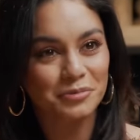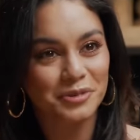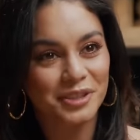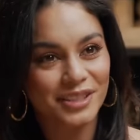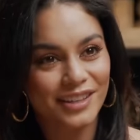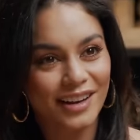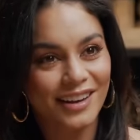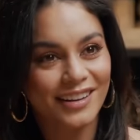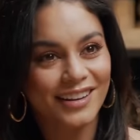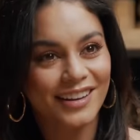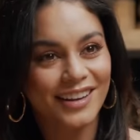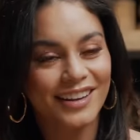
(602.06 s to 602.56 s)
were
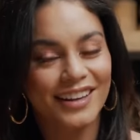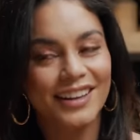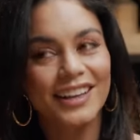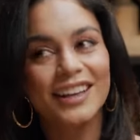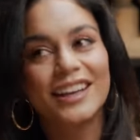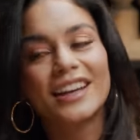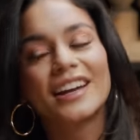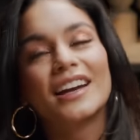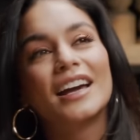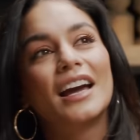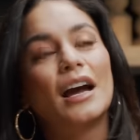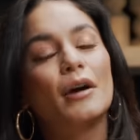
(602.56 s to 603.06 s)
dating,
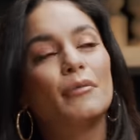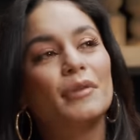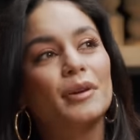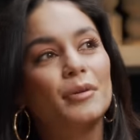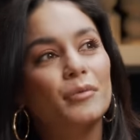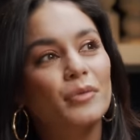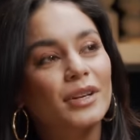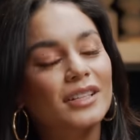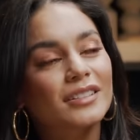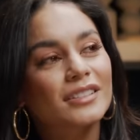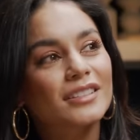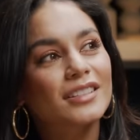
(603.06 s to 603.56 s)
and we
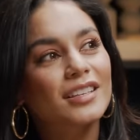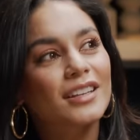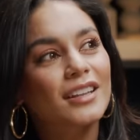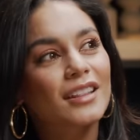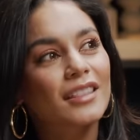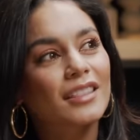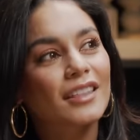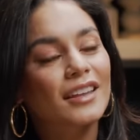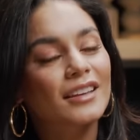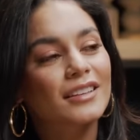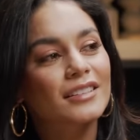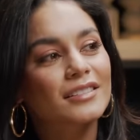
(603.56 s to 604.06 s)
went to
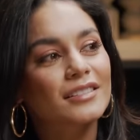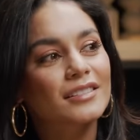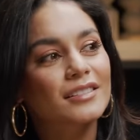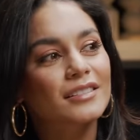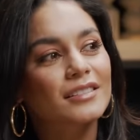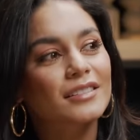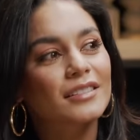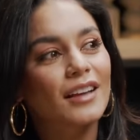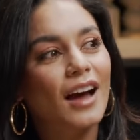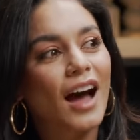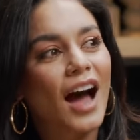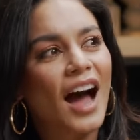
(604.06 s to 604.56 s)

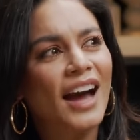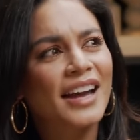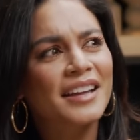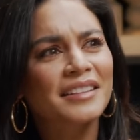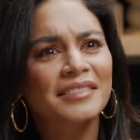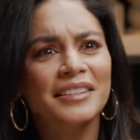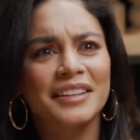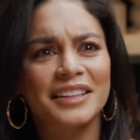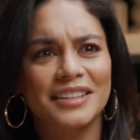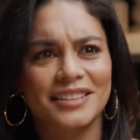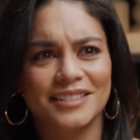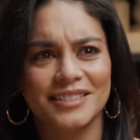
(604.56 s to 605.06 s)
this
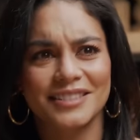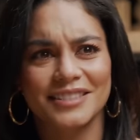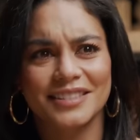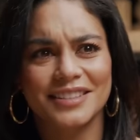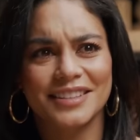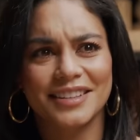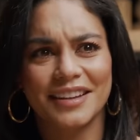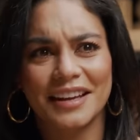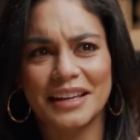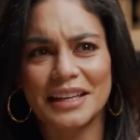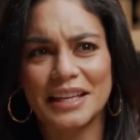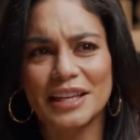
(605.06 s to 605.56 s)
island
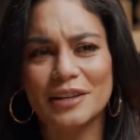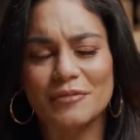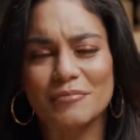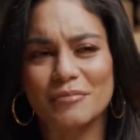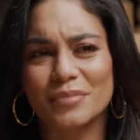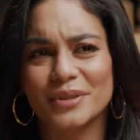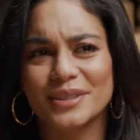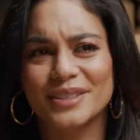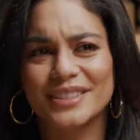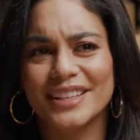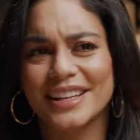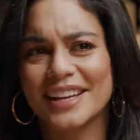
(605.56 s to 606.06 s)
like in
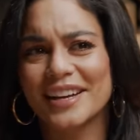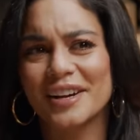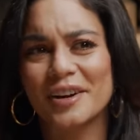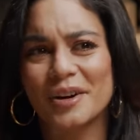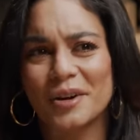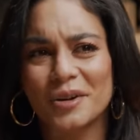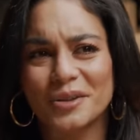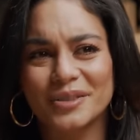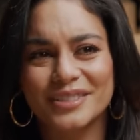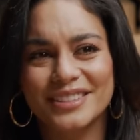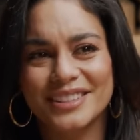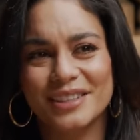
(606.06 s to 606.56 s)

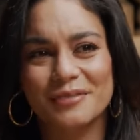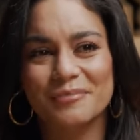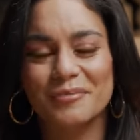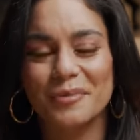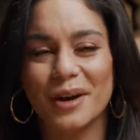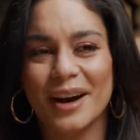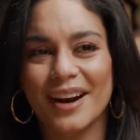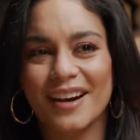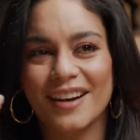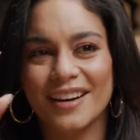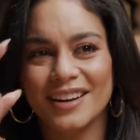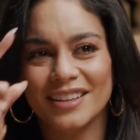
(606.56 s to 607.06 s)
Brazil
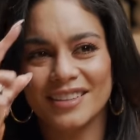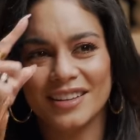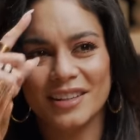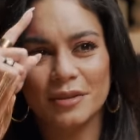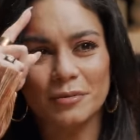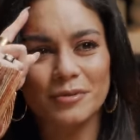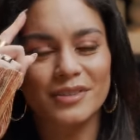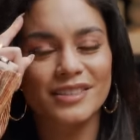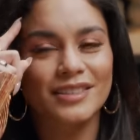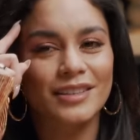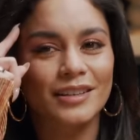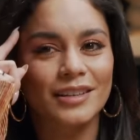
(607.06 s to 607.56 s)
somewhere, and it
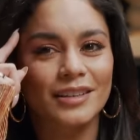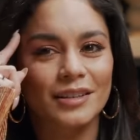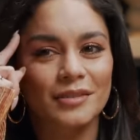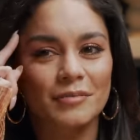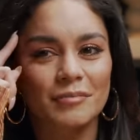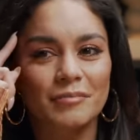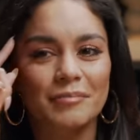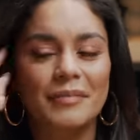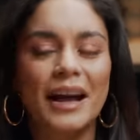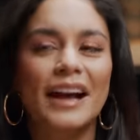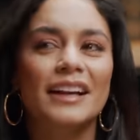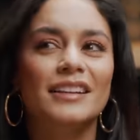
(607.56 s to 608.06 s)
was a
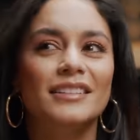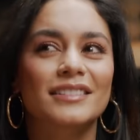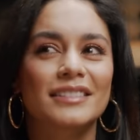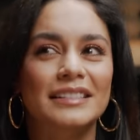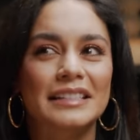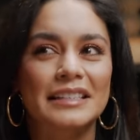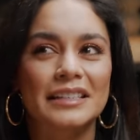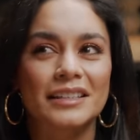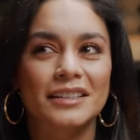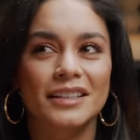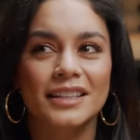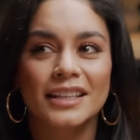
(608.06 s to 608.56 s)

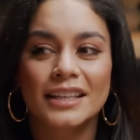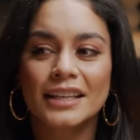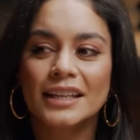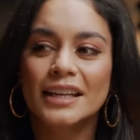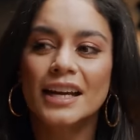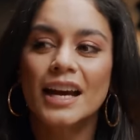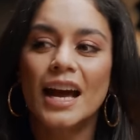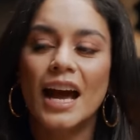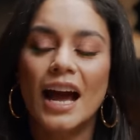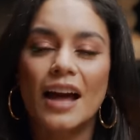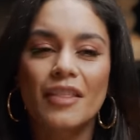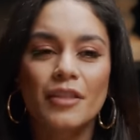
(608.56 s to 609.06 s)
magazine,
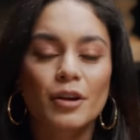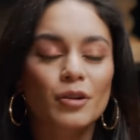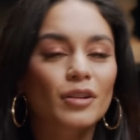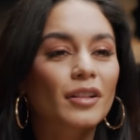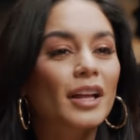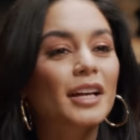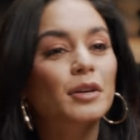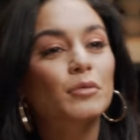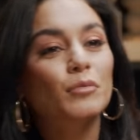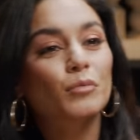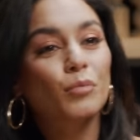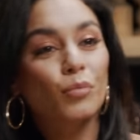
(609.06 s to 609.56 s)
and they were
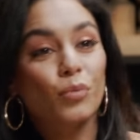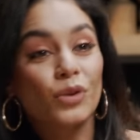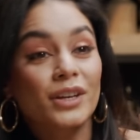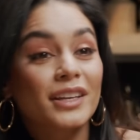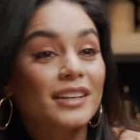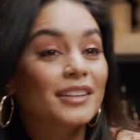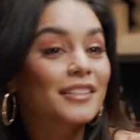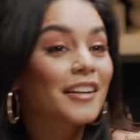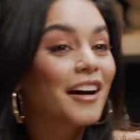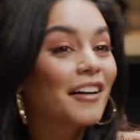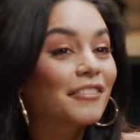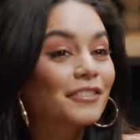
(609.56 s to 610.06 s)
like, we
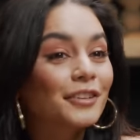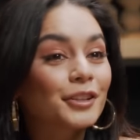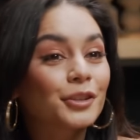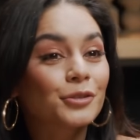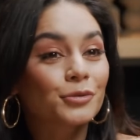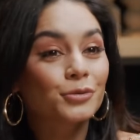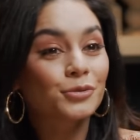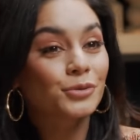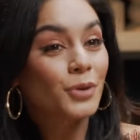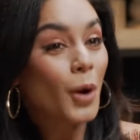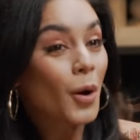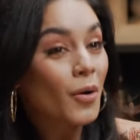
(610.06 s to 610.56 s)
can offer you
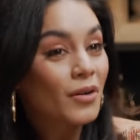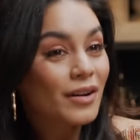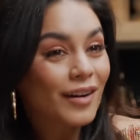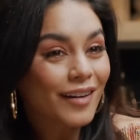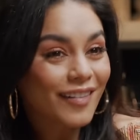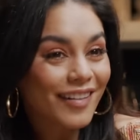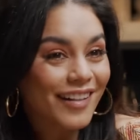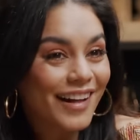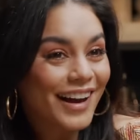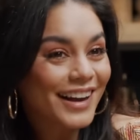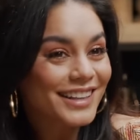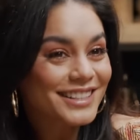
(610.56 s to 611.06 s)
yoga
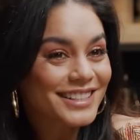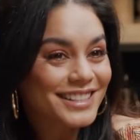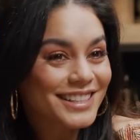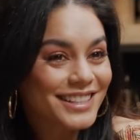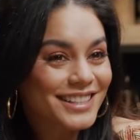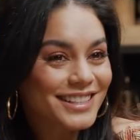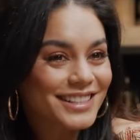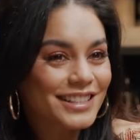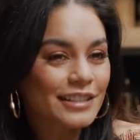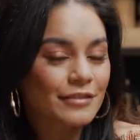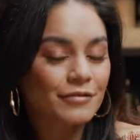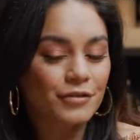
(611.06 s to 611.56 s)

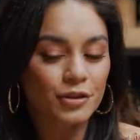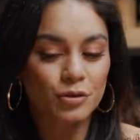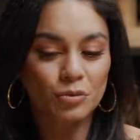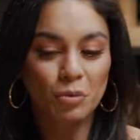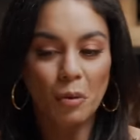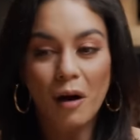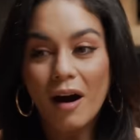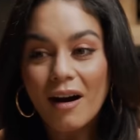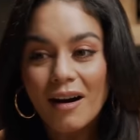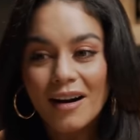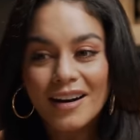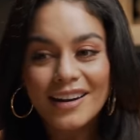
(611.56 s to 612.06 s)
classes if you
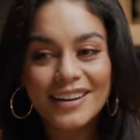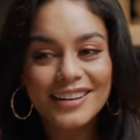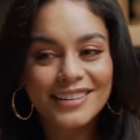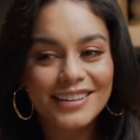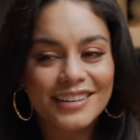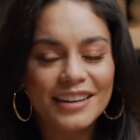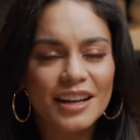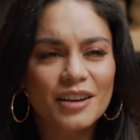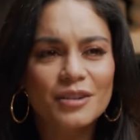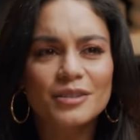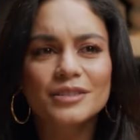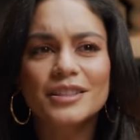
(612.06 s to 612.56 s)
want.
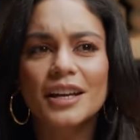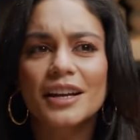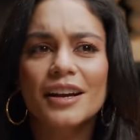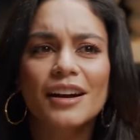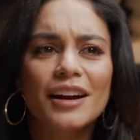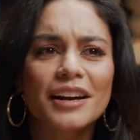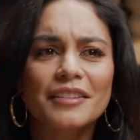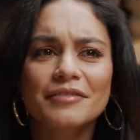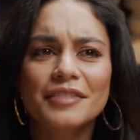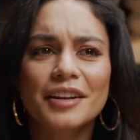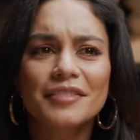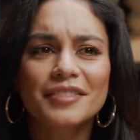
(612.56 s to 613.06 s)
And I was like, oh,
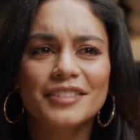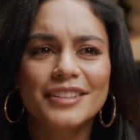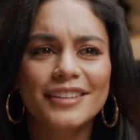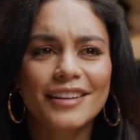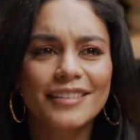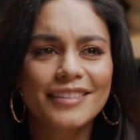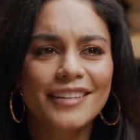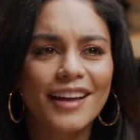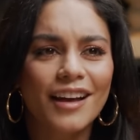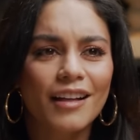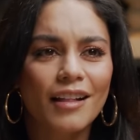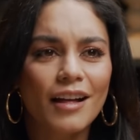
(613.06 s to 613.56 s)
I've never
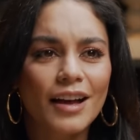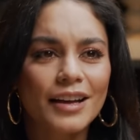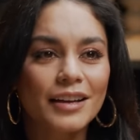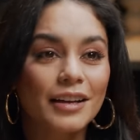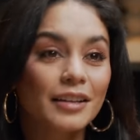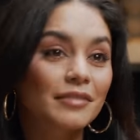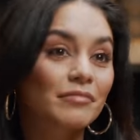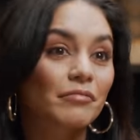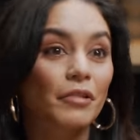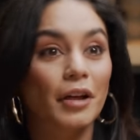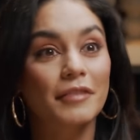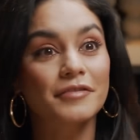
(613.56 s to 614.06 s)
done that. Like,
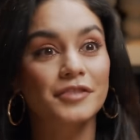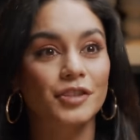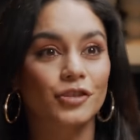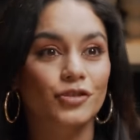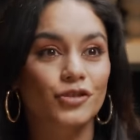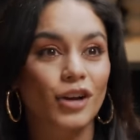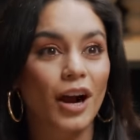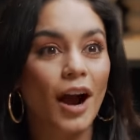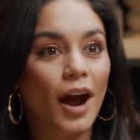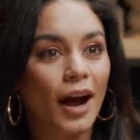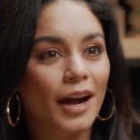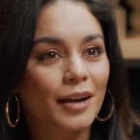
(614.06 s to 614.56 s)
I'd love to
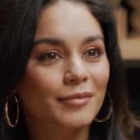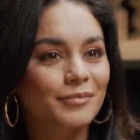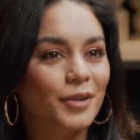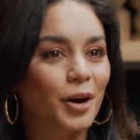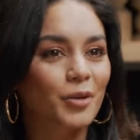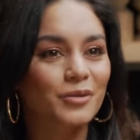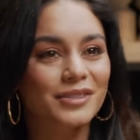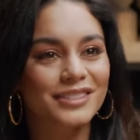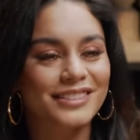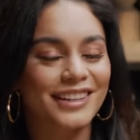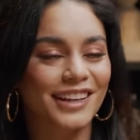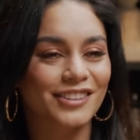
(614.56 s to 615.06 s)
try. I'm
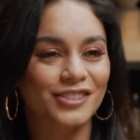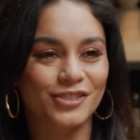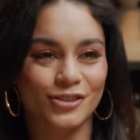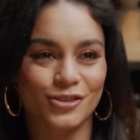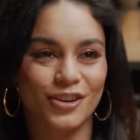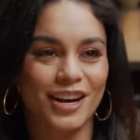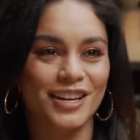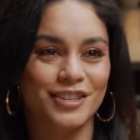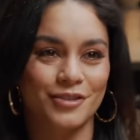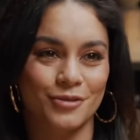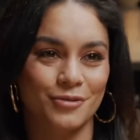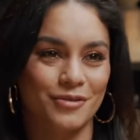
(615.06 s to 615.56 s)
always down to
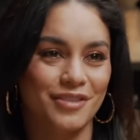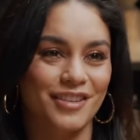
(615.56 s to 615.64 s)
try new